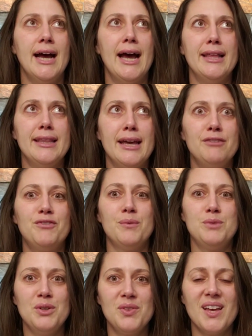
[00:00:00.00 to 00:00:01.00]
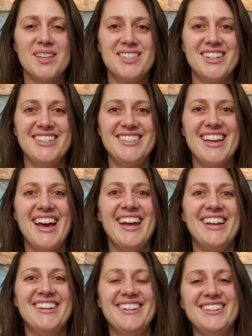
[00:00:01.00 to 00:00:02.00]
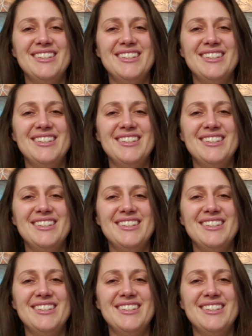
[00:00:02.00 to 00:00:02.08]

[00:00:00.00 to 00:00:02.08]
And then from 2010